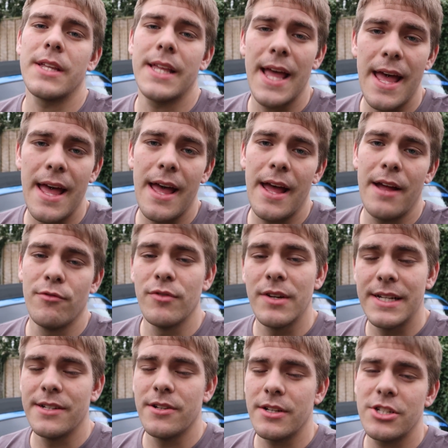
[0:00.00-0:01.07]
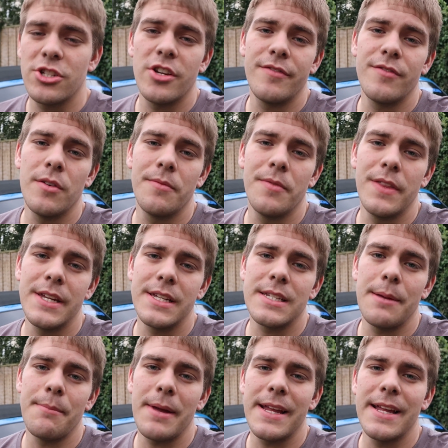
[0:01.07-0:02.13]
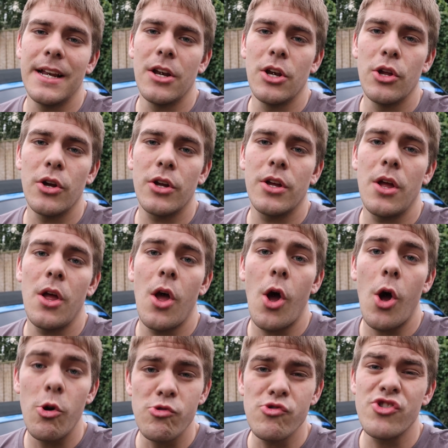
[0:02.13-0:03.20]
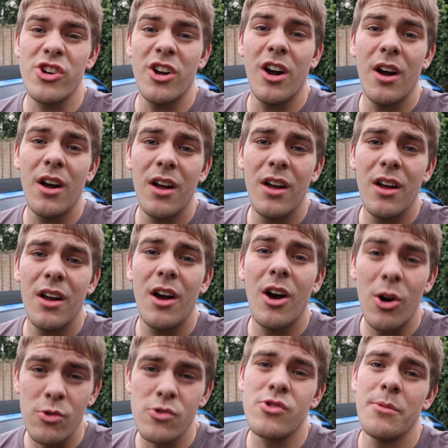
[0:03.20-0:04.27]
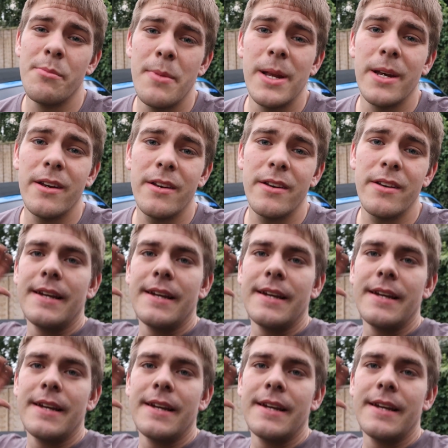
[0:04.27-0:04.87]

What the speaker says: get a really nice shift knob for this and make it look ultra mint.